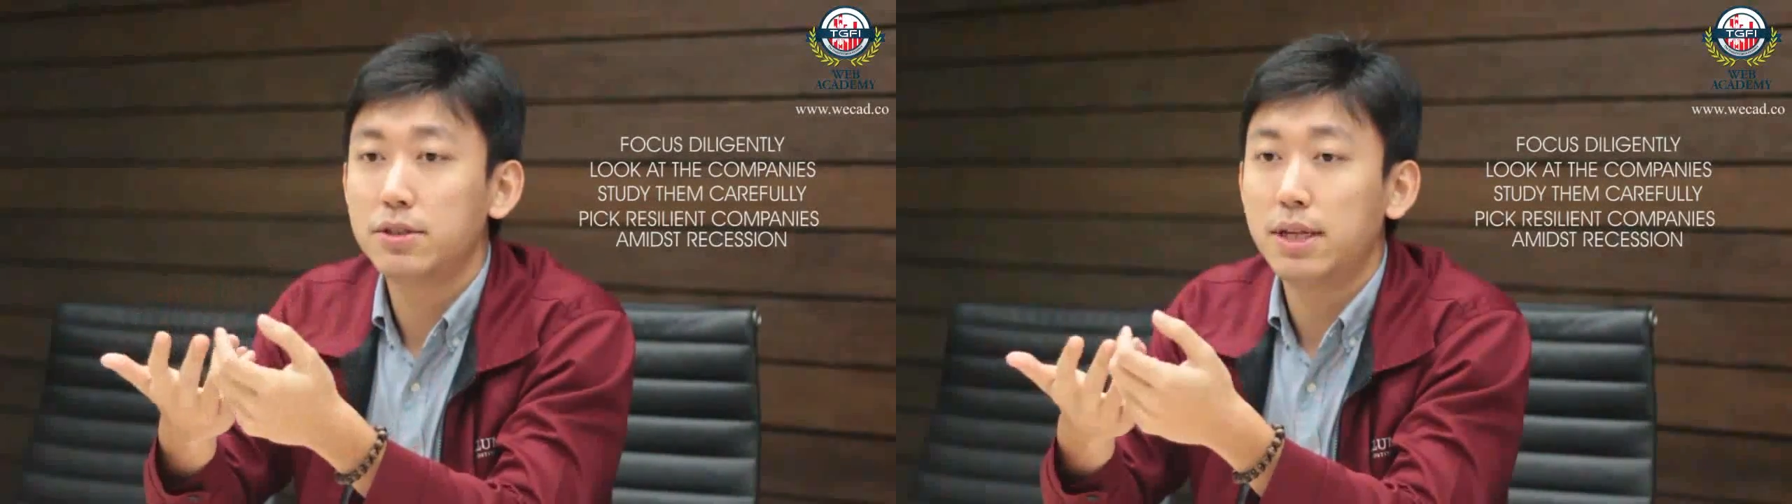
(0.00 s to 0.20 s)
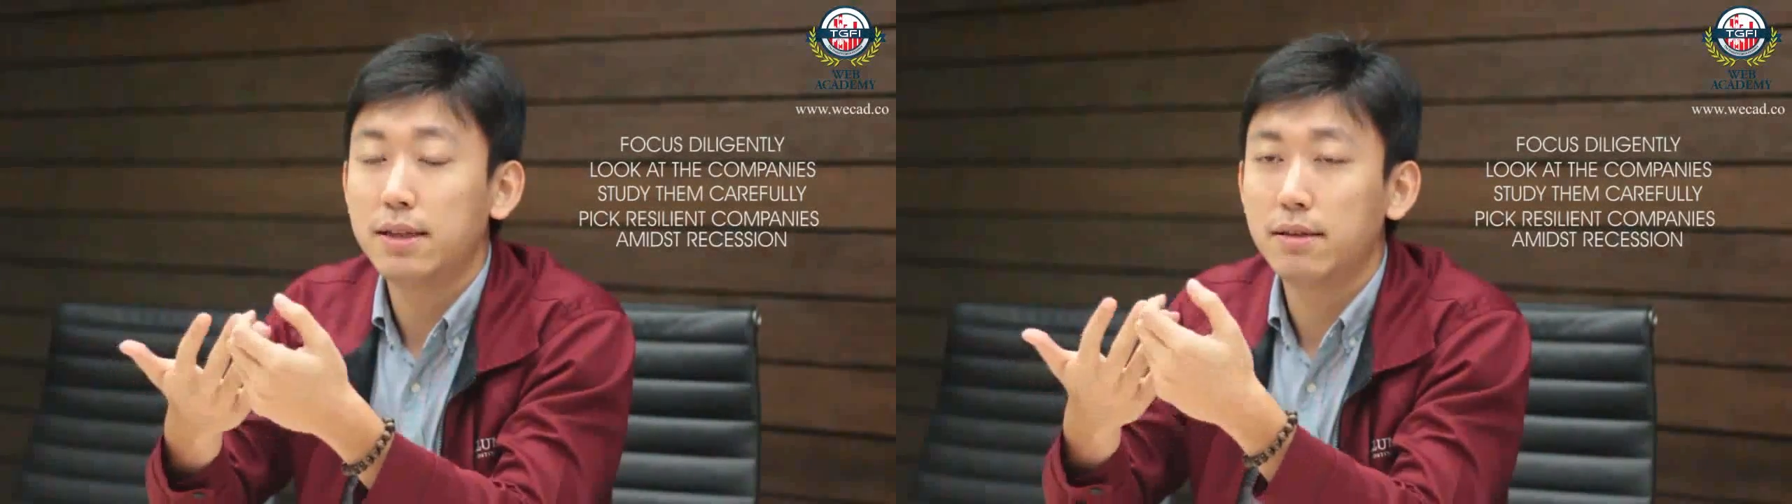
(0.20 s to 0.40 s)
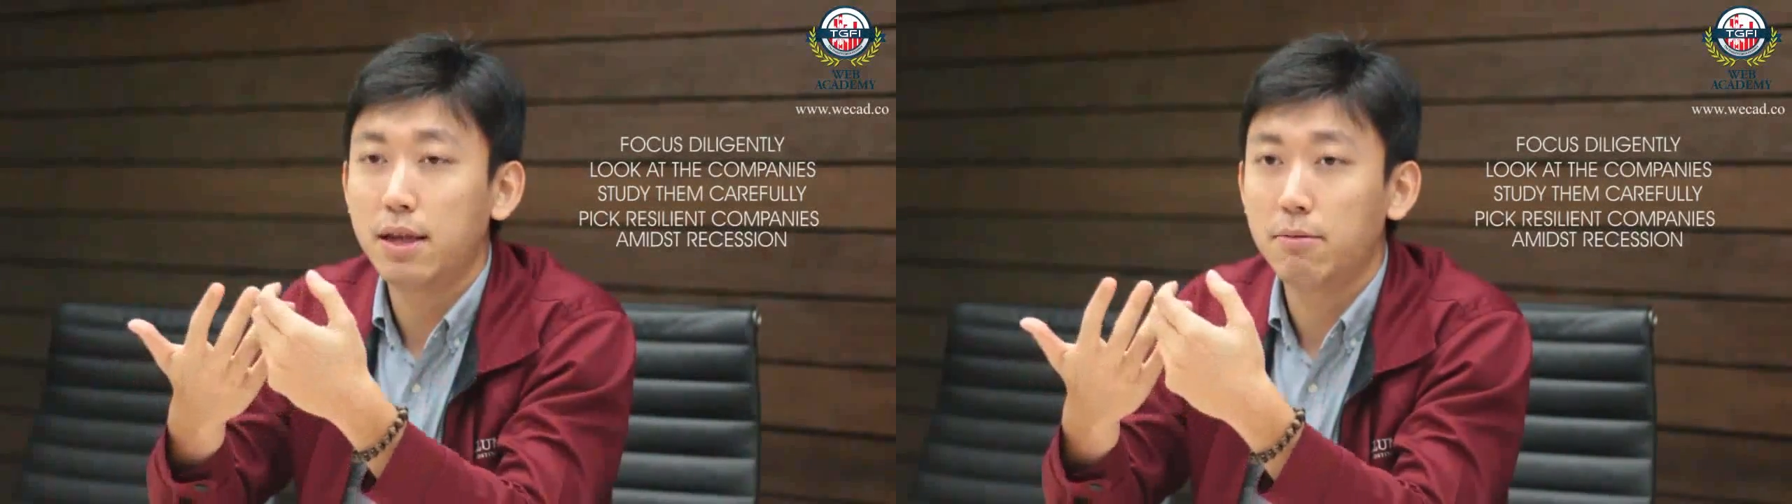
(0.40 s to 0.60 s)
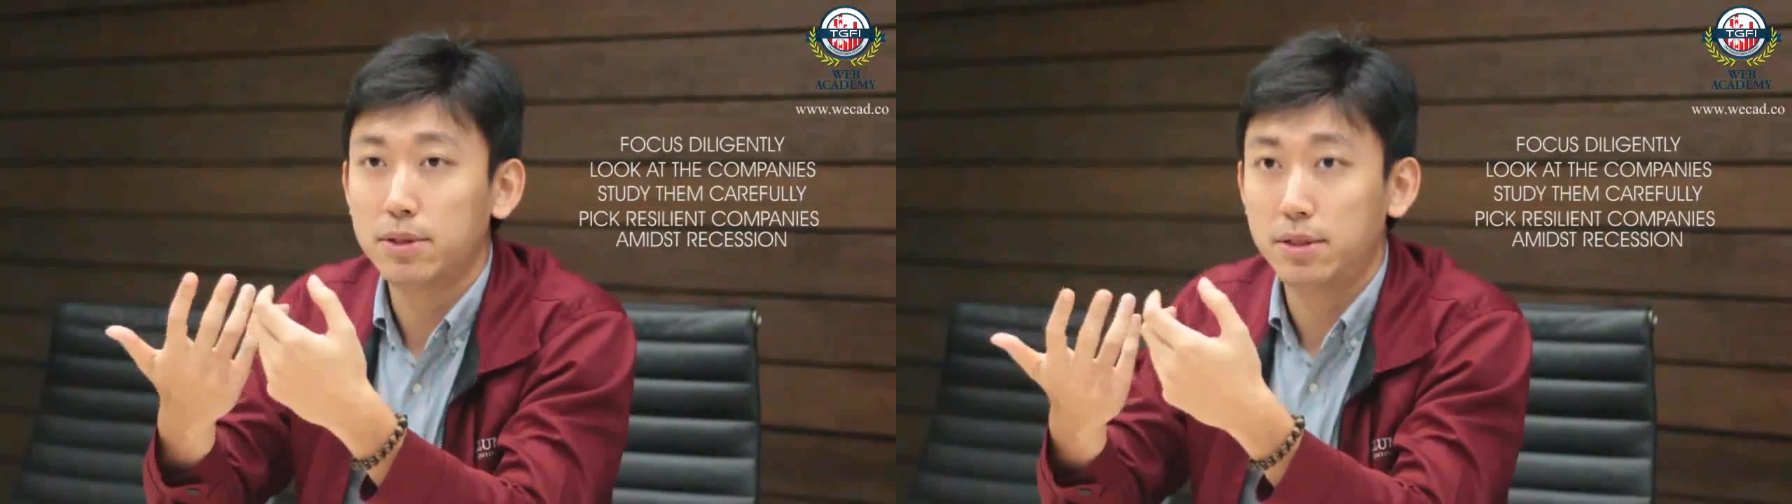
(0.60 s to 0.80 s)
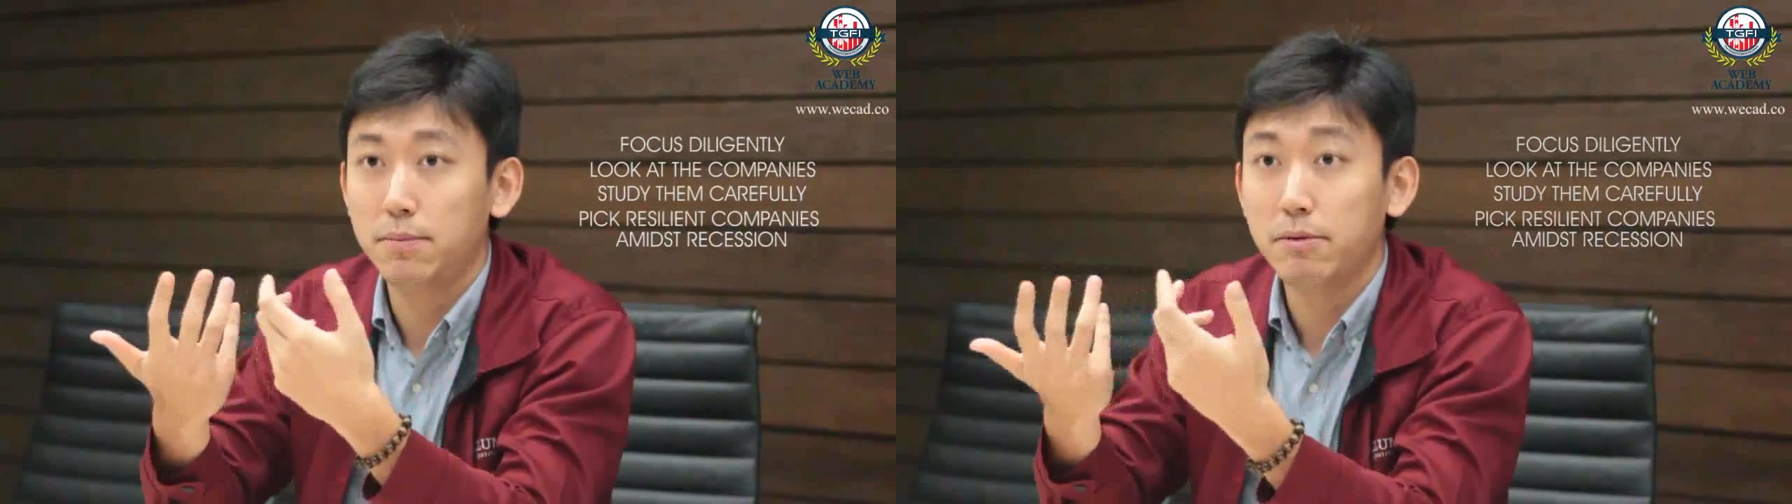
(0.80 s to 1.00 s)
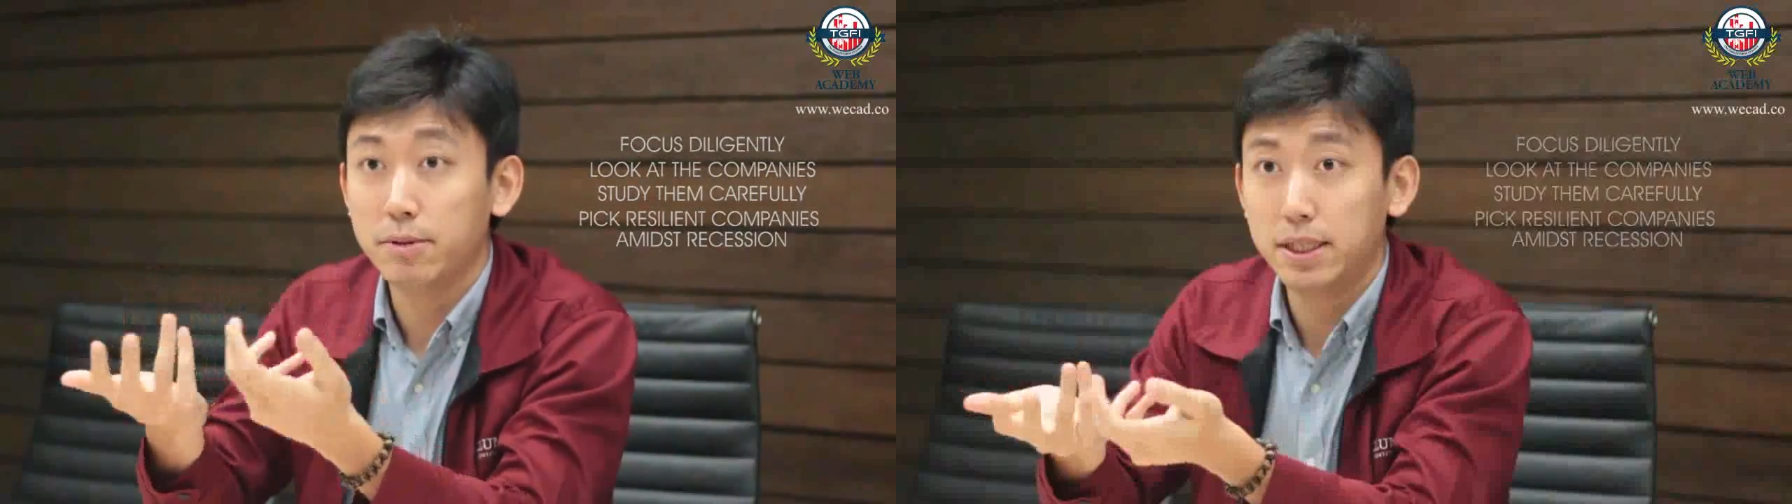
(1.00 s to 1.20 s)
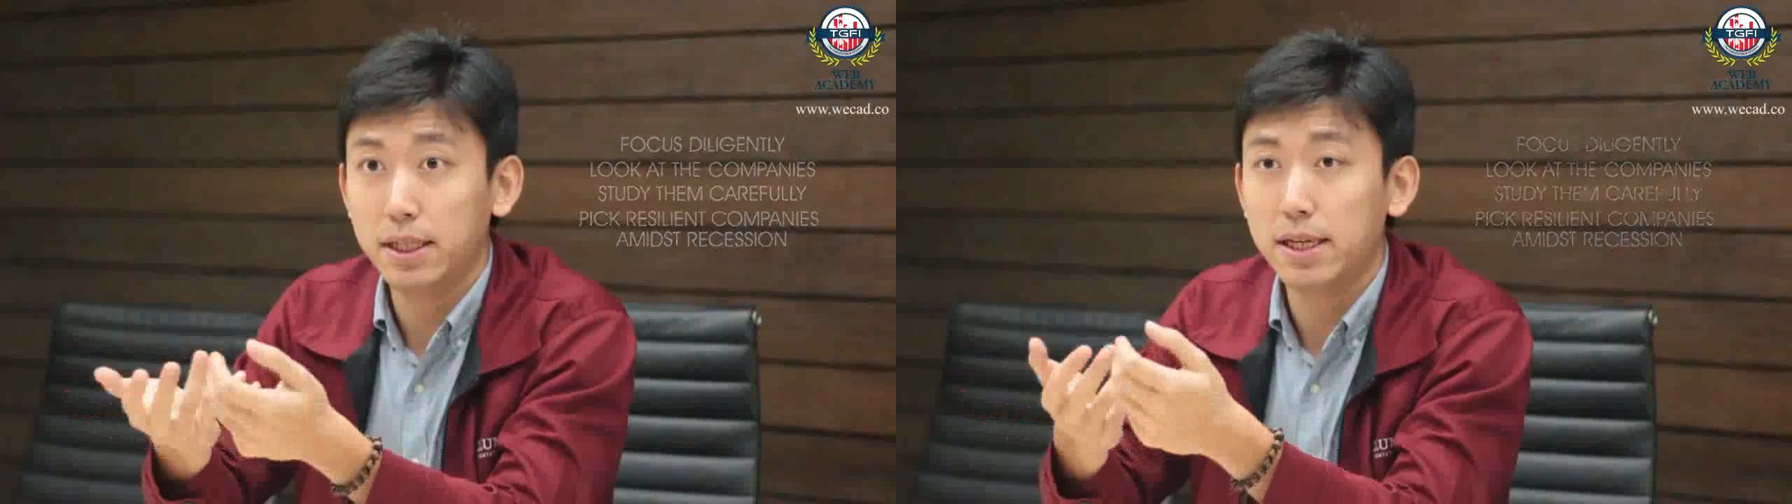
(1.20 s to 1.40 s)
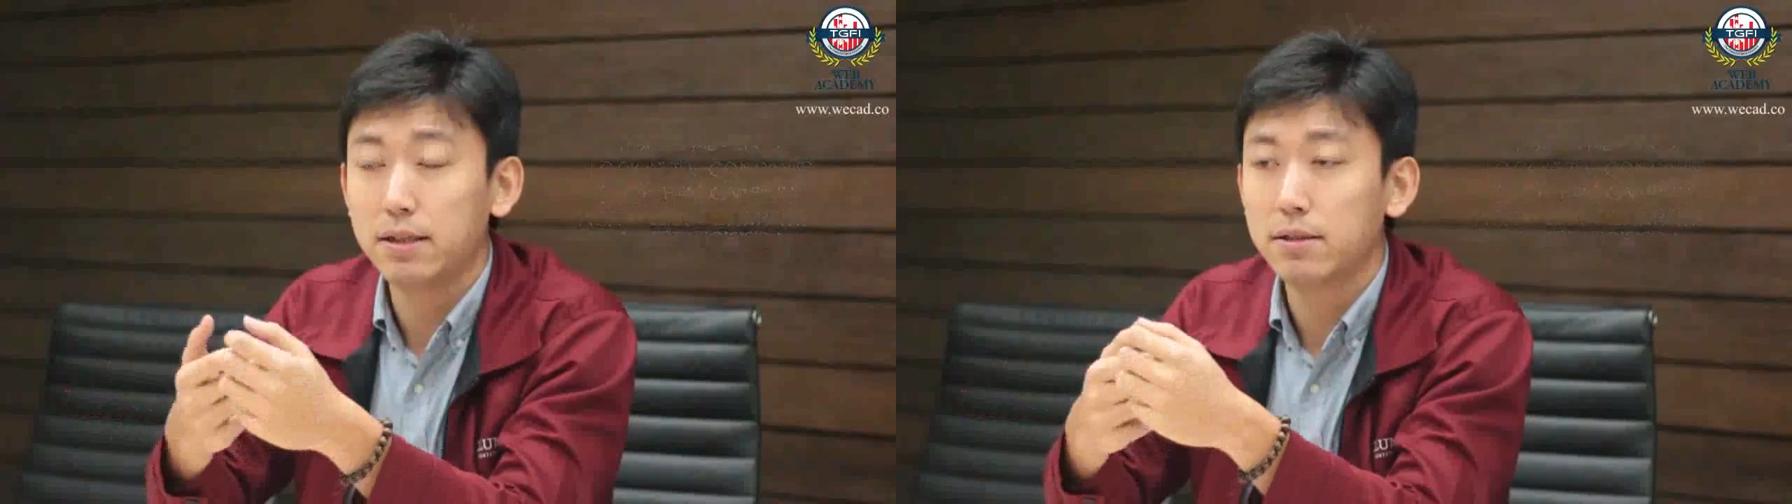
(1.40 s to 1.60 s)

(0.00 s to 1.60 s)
that they will still be resilient.